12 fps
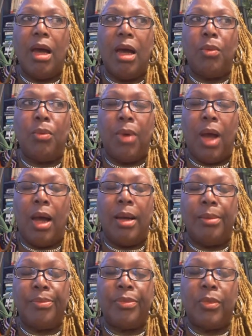mm.
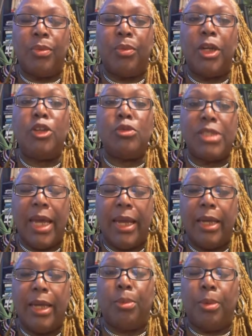um, when you
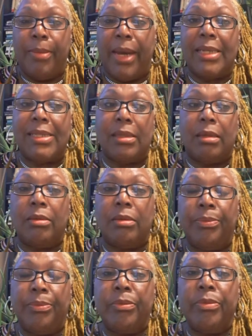take herbal medicine
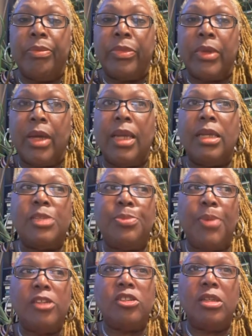Mm-hmm. And
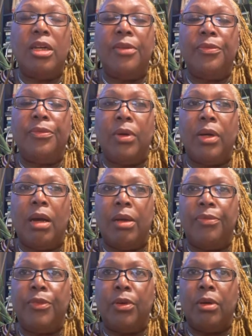especially if you're
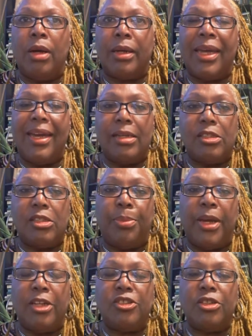if you're a cancer
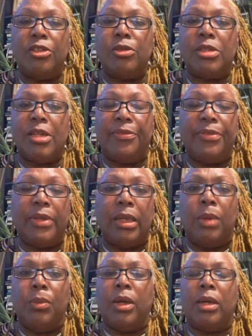patient, you
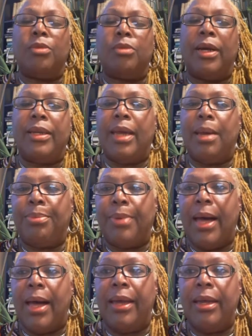definitely want to run that
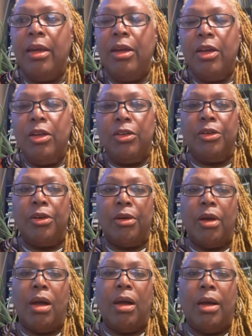by your
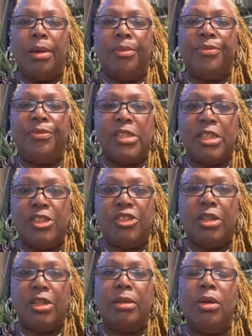um,
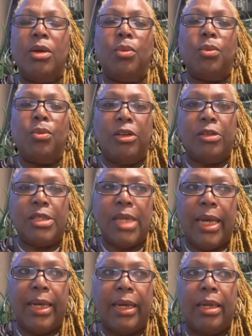physician what you're
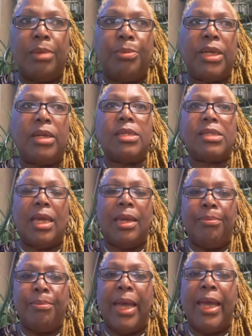taking because it
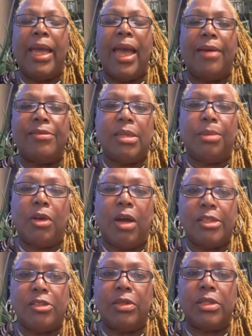may have some
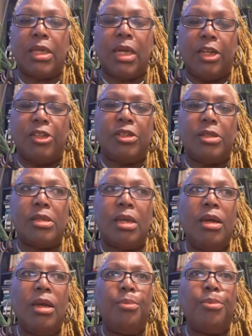contraindications.
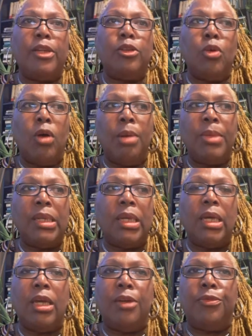But
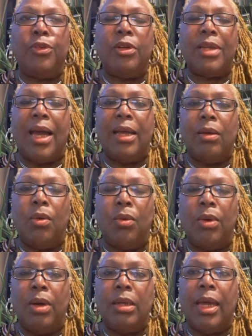normally, if you're not
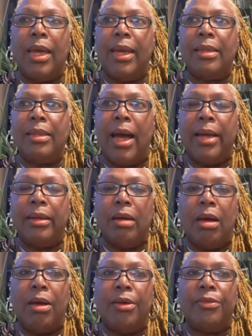on a lot
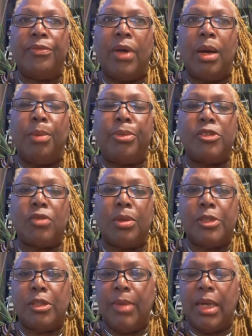of um,
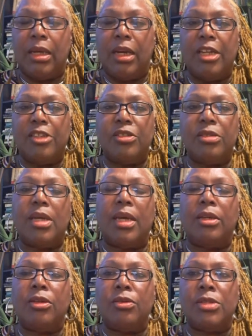prescription medications
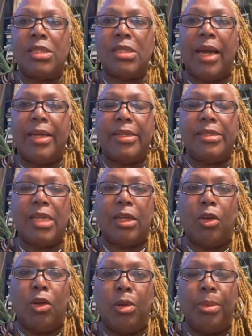and you decide to take
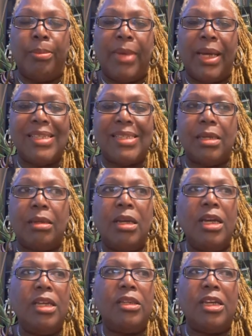herbal medicine,
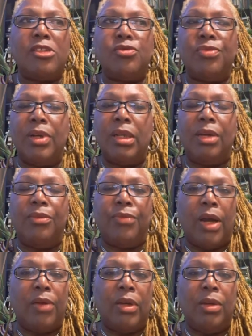there's really
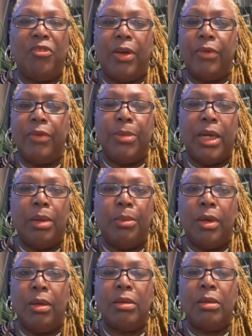very, very
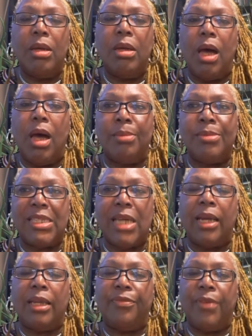minimal um,
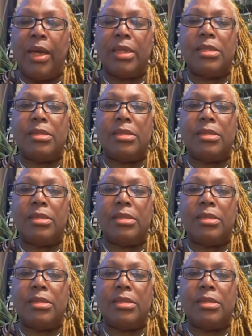side effects